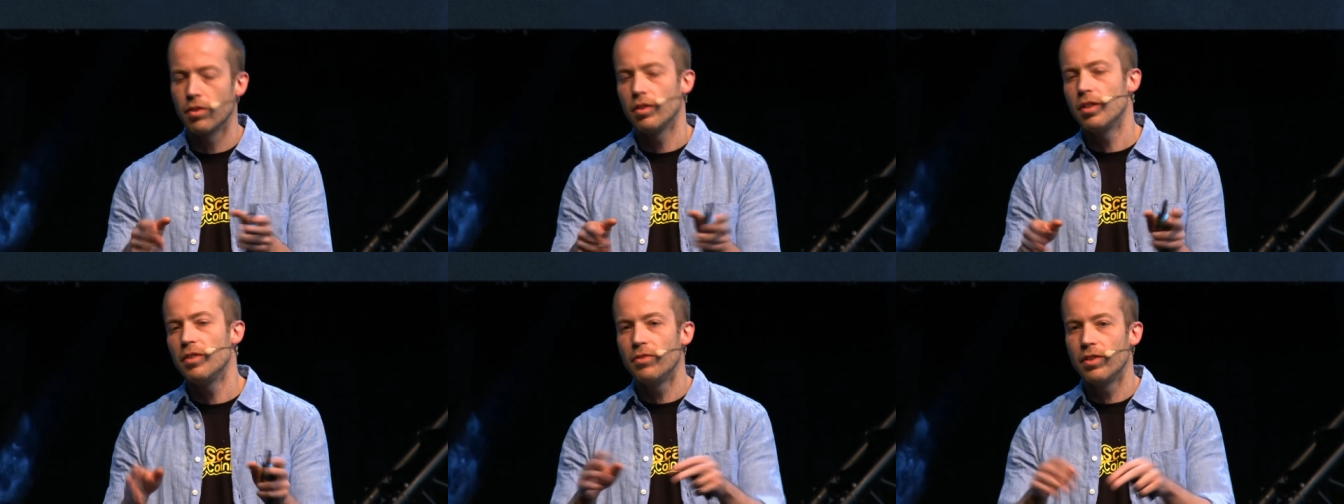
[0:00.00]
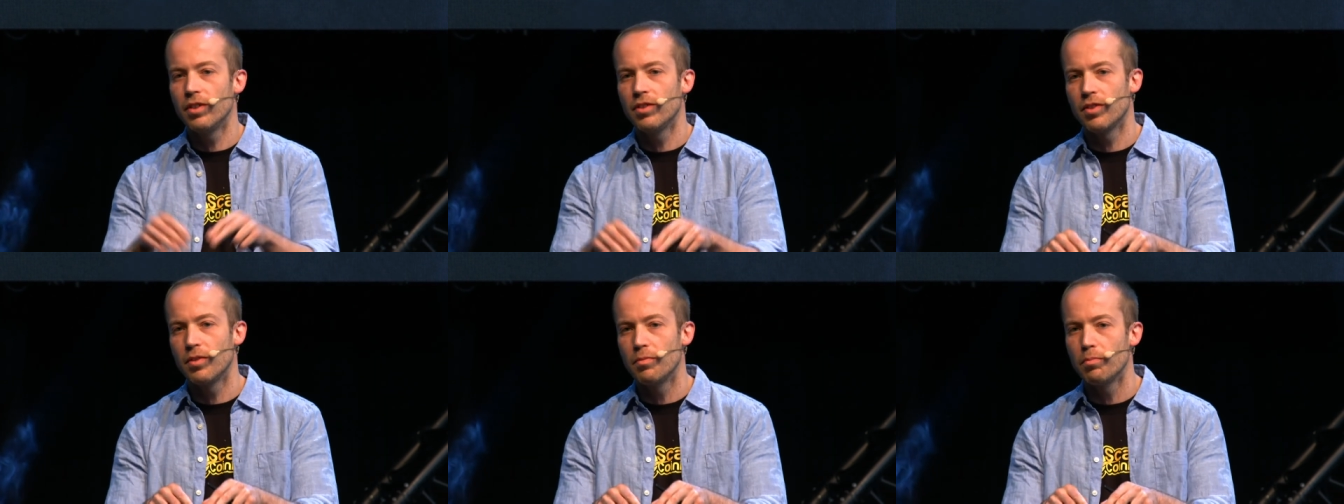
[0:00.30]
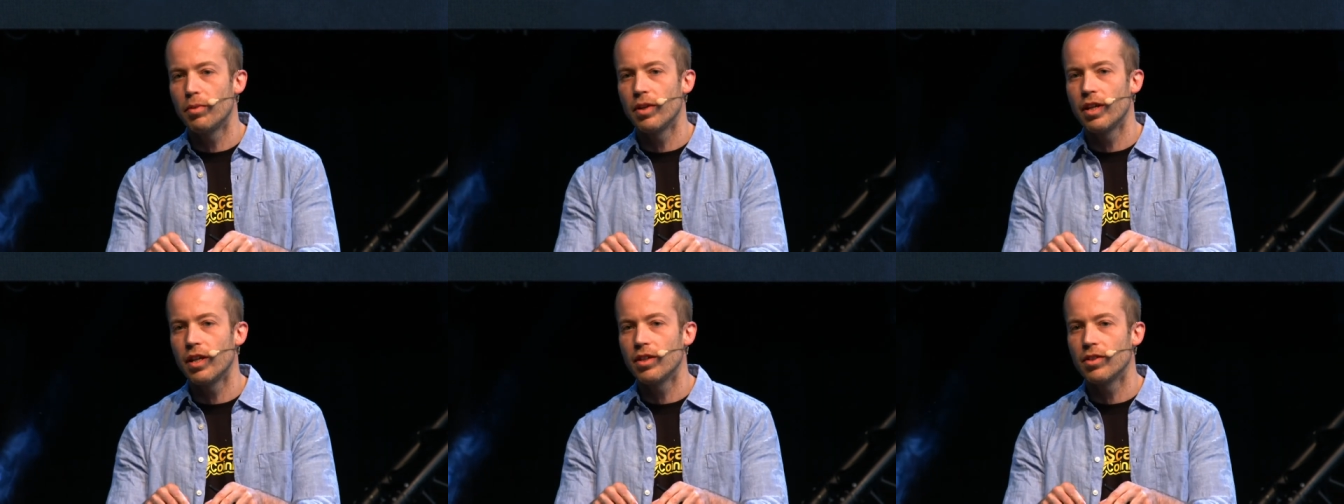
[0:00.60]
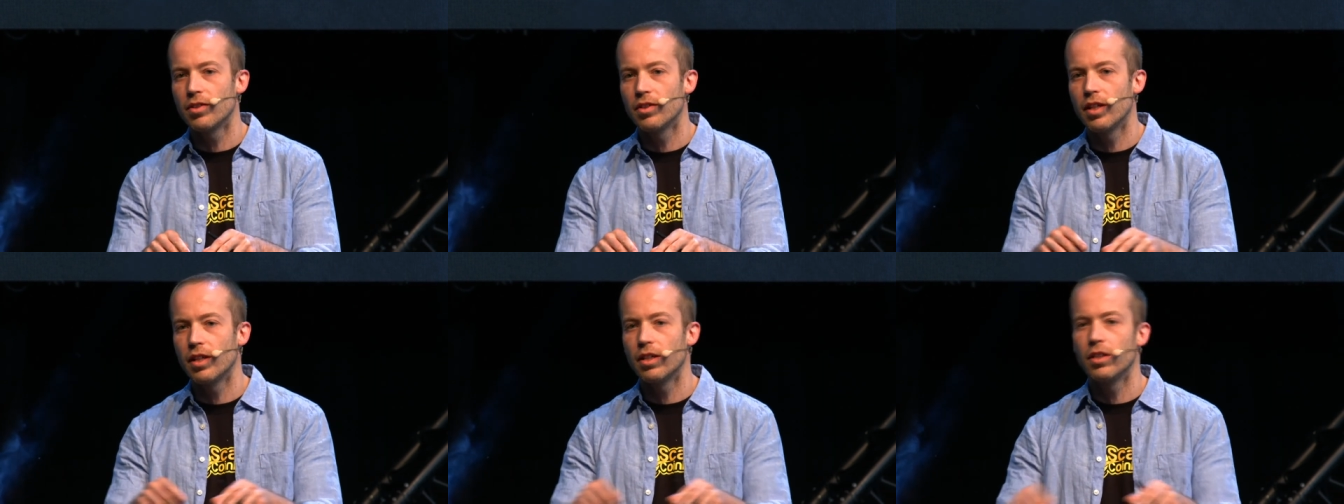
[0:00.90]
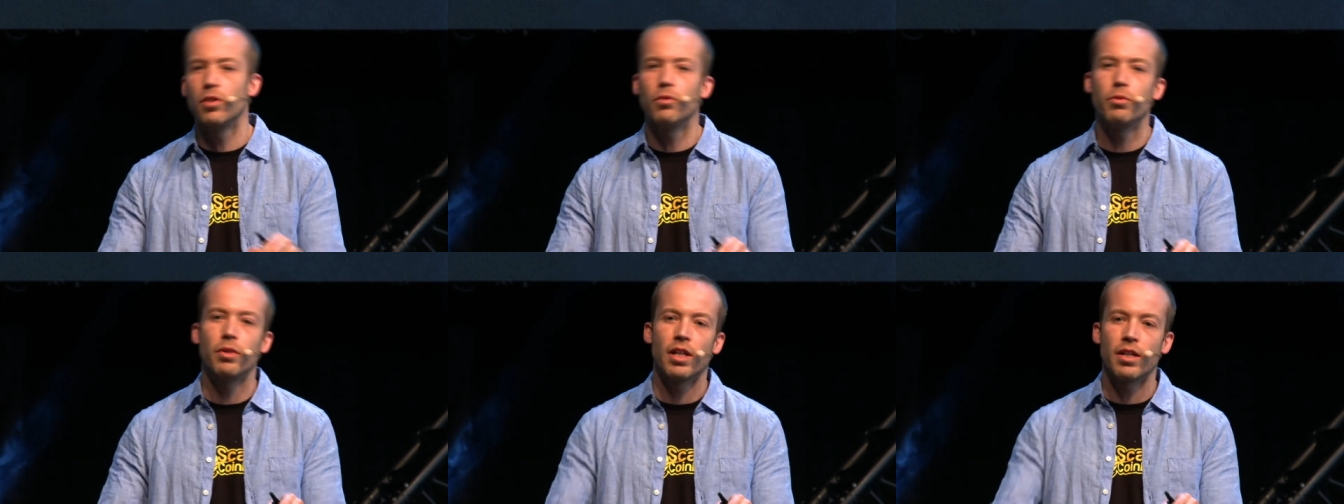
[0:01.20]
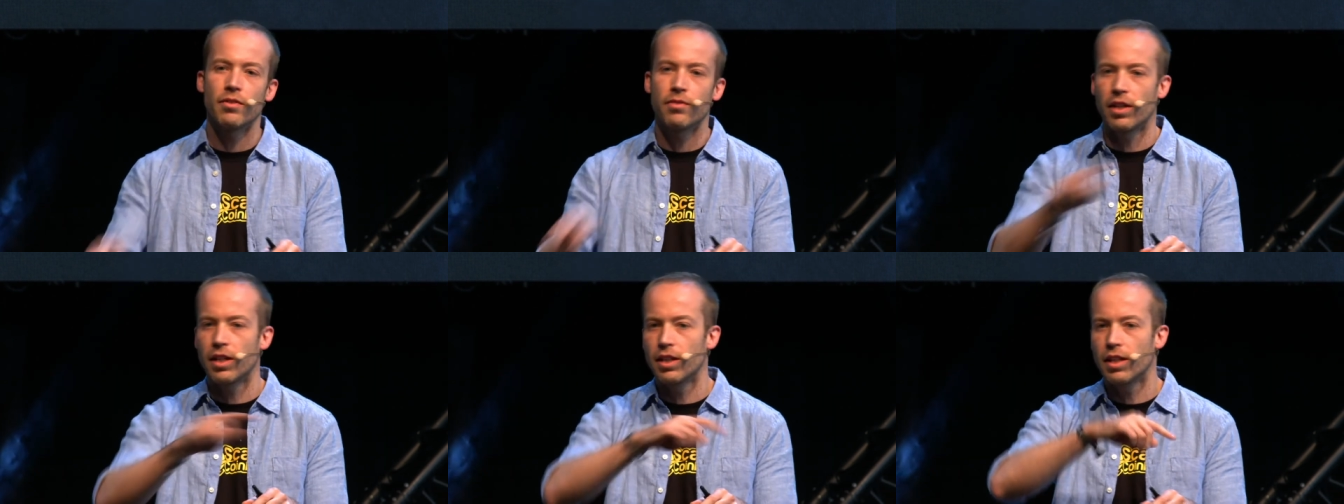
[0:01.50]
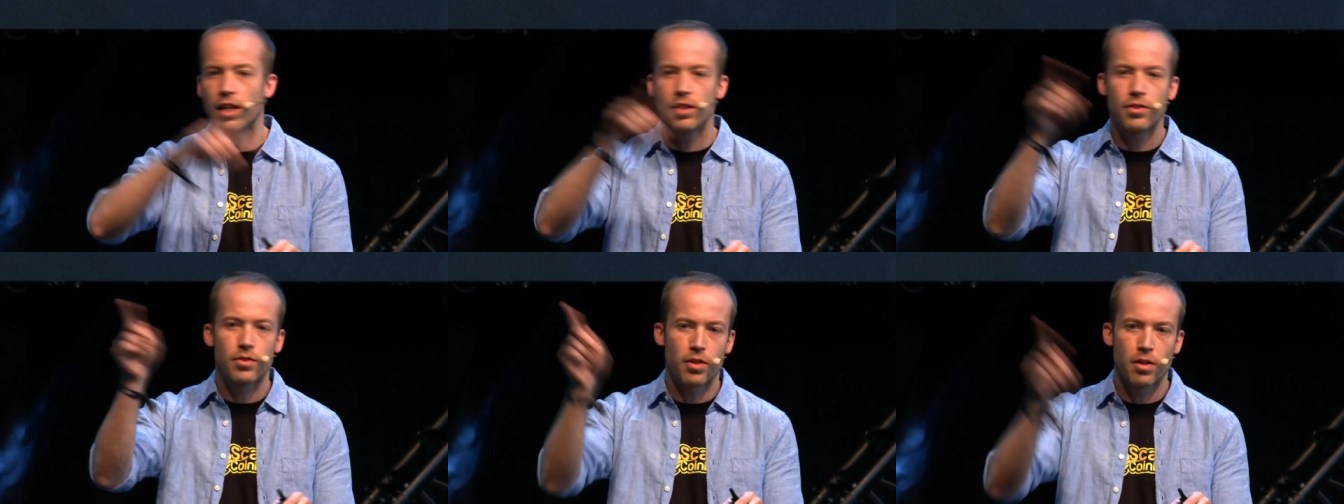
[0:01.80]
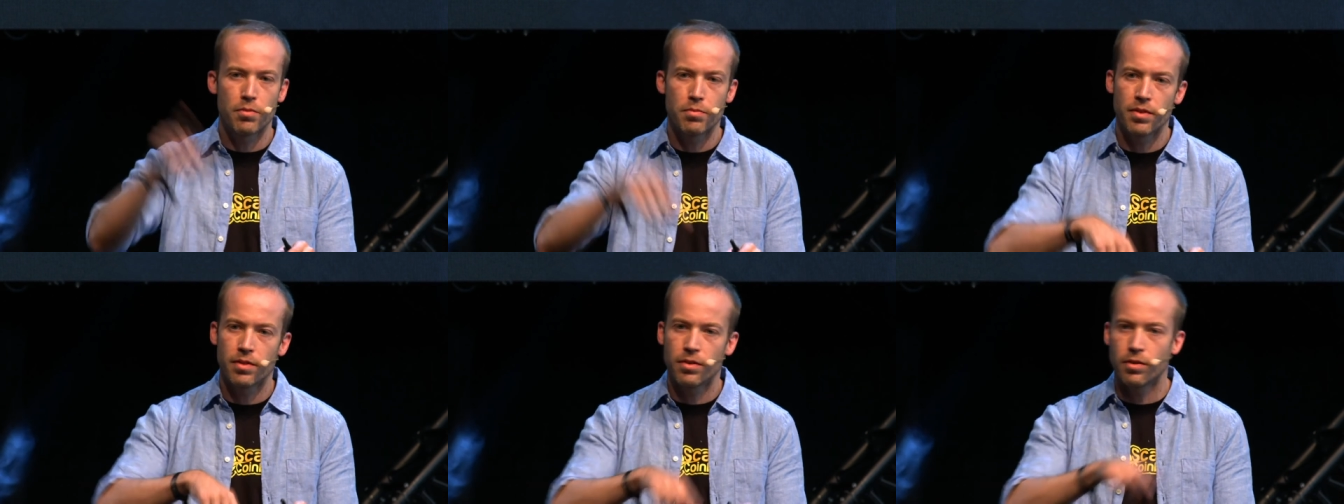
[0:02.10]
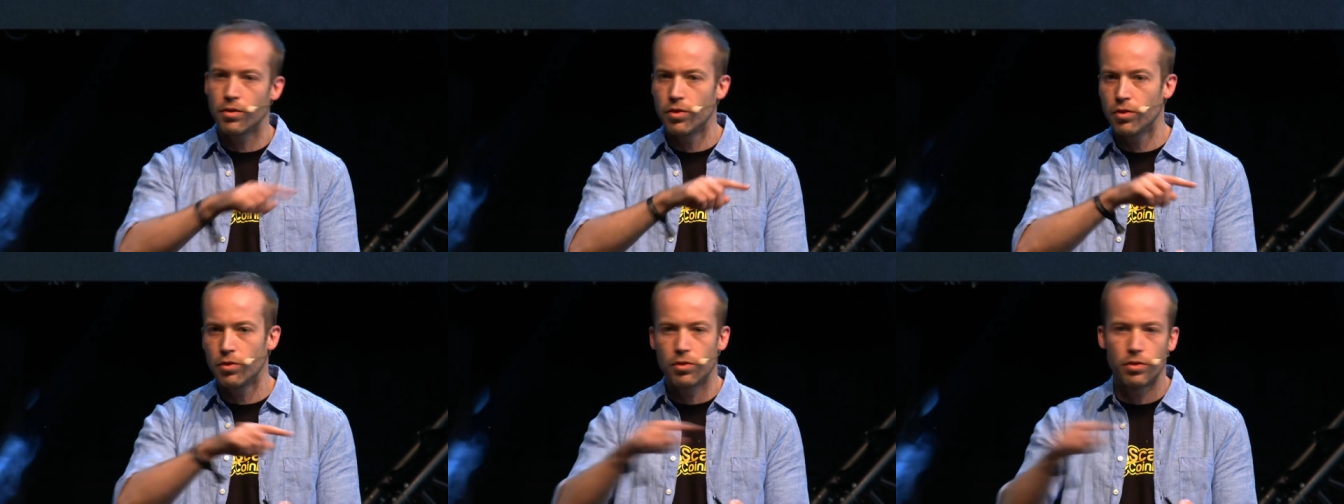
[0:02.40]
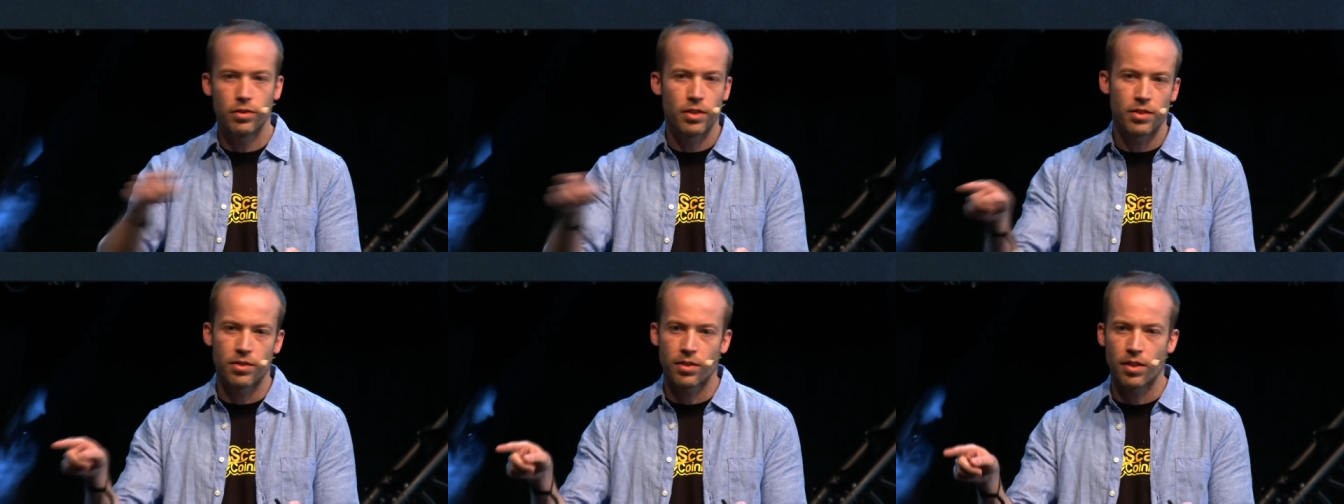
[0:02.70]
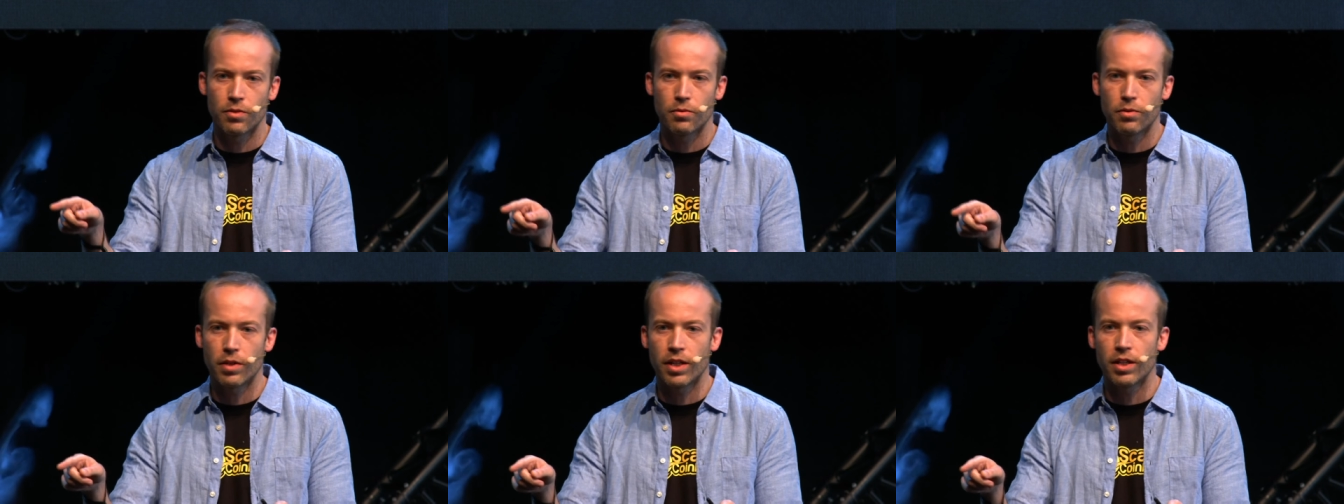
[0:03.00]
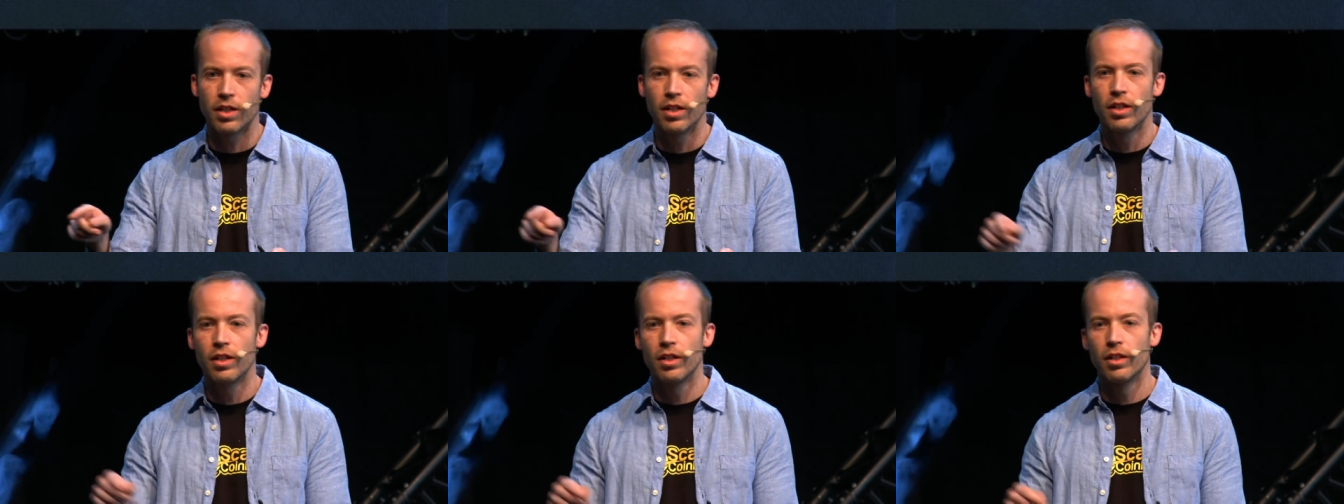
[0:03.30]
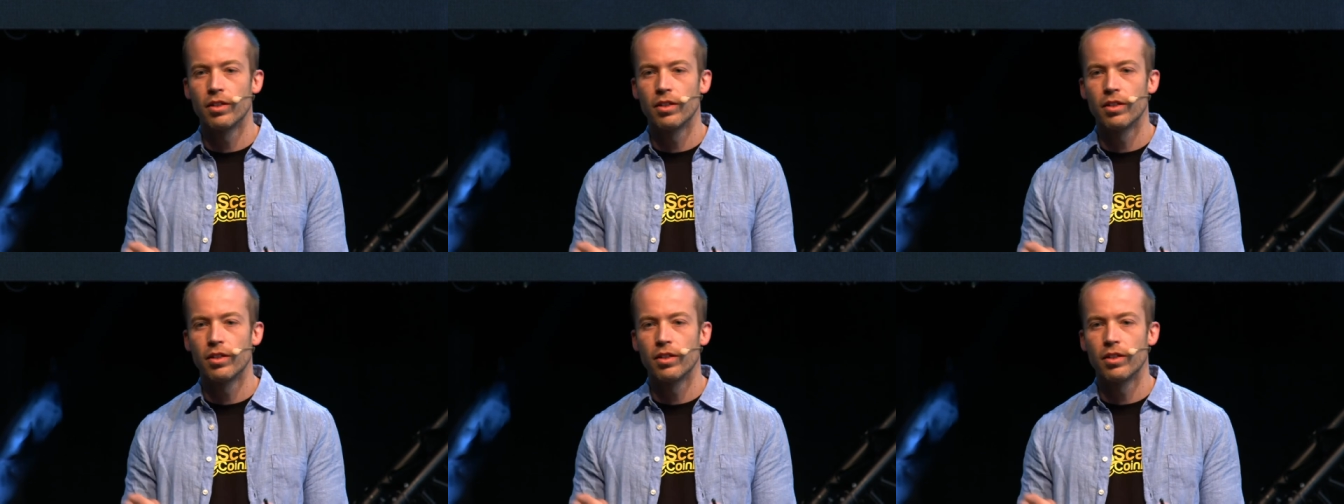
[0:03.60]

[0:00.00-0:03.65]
So if it's in place, then you will have red lines coming through you the same way.